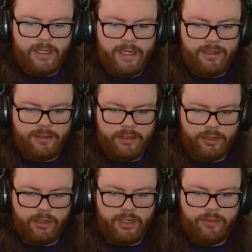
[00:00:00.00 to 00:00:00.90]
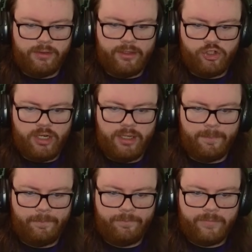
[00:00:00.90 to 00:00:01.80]
I didn't kill her. I thought that shot hit.
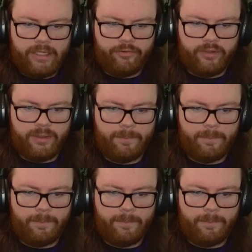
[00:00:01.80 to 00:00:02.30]
Guess not.